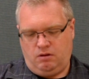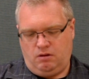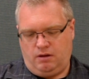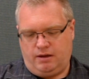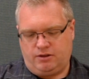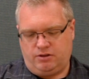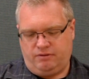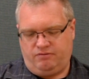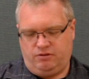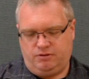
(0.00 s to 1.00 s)
Actually
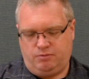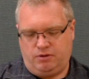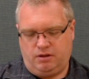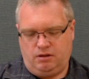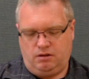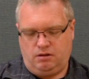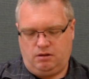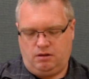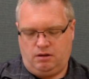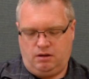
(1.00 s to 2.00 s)
folds pretty good.
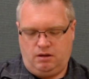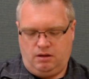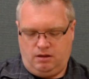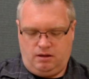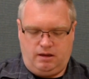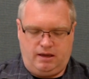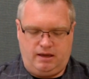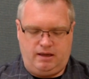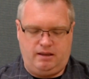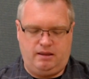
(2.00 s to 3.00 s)

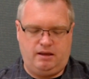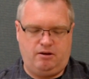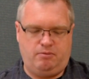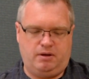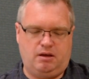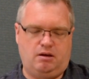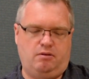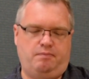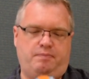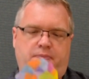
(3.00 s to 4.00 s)
And there we
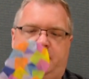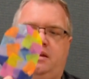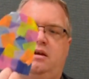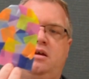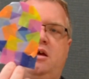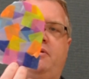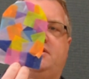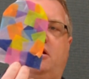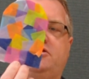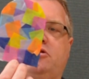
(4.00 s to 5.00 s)
go. And what's
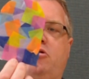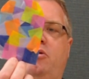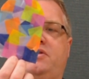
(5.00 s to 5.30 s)
also cool with